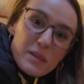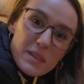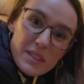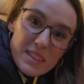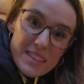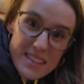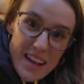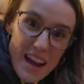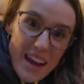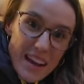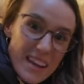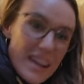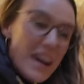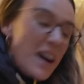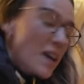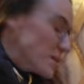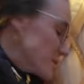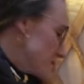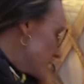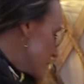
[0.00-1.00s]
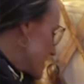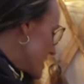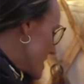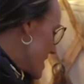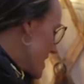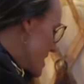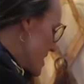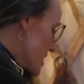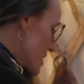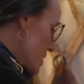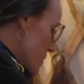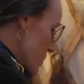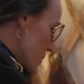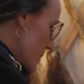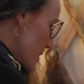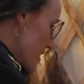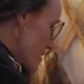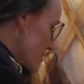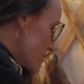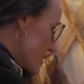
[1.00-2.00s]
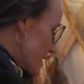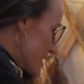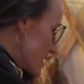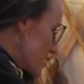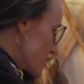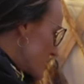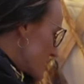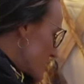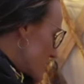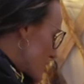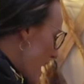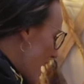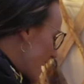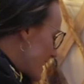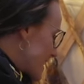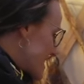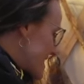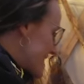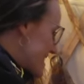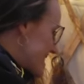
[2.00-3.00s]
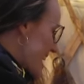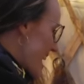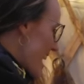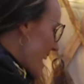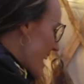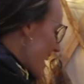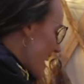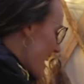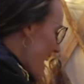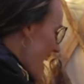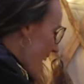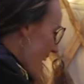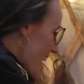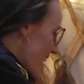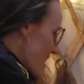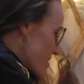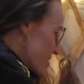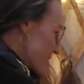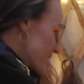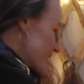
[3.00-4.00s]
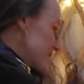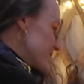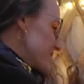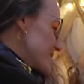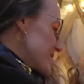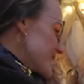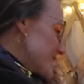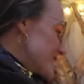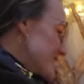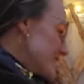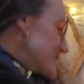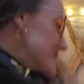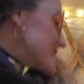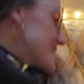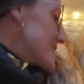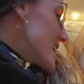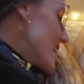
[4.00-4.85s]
build a tiny house. We have been trying to stay at Airbnbs